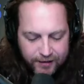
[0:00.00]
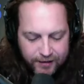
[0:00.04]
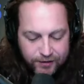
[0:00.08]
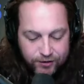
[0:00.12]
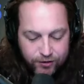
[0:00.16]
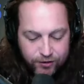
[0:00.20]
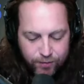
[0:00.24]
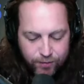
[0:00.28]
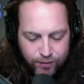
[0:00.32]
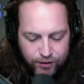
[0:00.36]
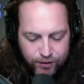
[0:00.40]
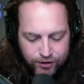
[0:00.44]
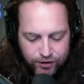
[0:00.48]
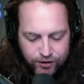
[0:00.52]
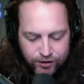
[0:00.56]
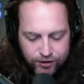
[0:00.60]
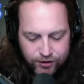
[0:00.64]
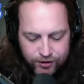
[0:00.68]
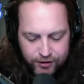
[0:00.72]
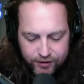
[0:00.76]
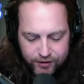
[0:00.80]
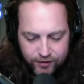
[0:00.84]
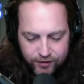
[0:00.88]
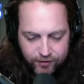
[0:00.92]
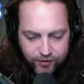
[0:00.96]
so much
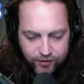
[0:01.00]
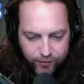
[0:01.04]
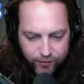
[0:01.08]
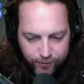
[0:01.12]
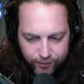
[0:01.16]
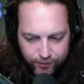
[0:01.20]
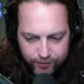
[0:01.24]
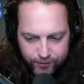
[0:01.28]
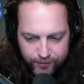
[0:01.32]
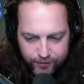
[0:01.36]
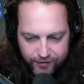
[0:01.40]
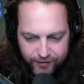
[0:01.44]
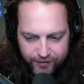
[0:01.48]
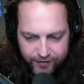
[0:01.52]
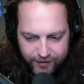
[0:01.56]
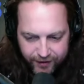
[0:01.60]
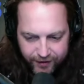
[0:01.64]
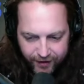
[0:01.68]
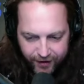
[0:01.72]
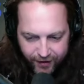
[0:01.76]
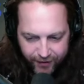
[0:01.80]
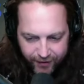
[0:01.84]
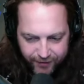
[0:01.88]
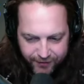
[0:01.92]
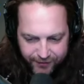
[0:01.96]
shit to do, you
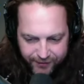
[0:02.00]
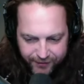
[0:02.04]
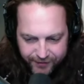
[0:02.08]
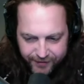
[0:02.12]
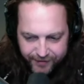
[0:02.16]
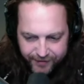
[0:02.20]
know?